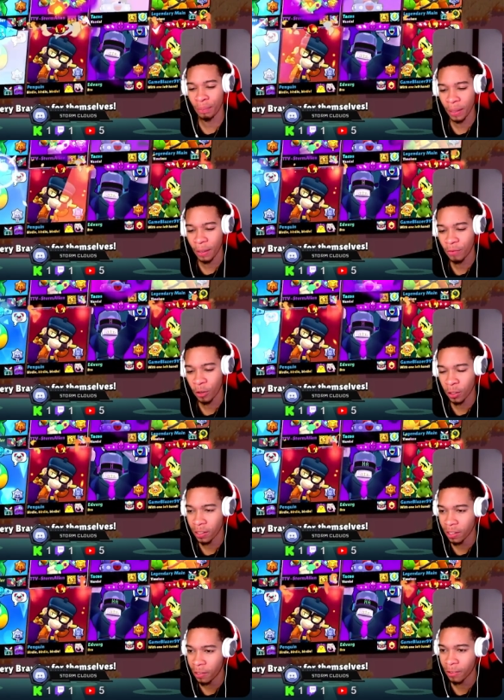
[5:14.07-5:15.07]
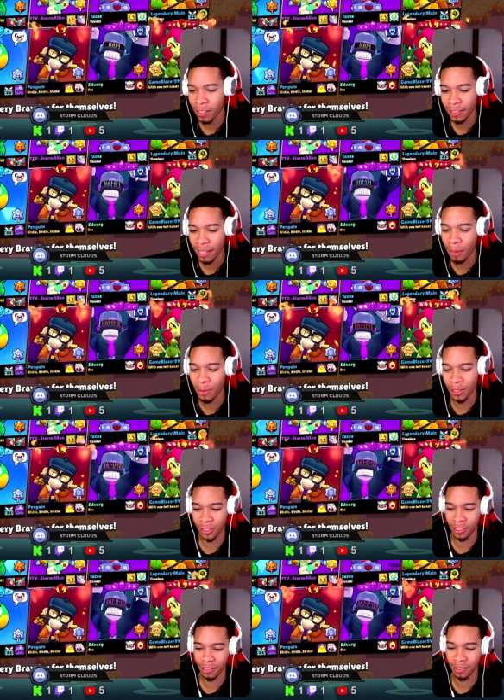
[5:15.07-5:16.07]
paid for collateral
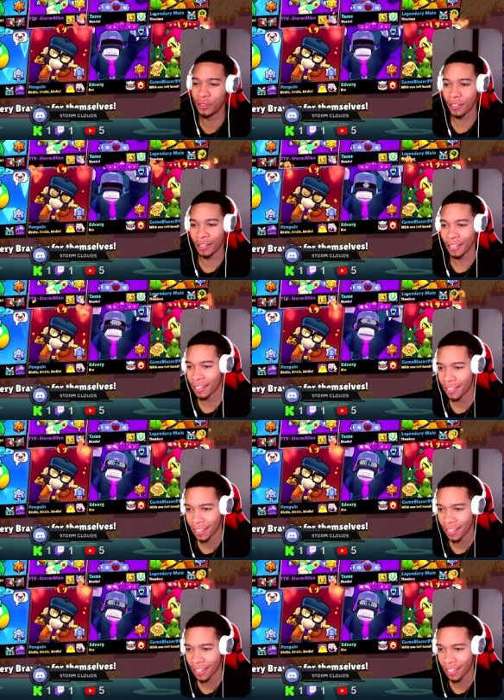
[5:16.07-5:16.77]
damage. So you can get kicked.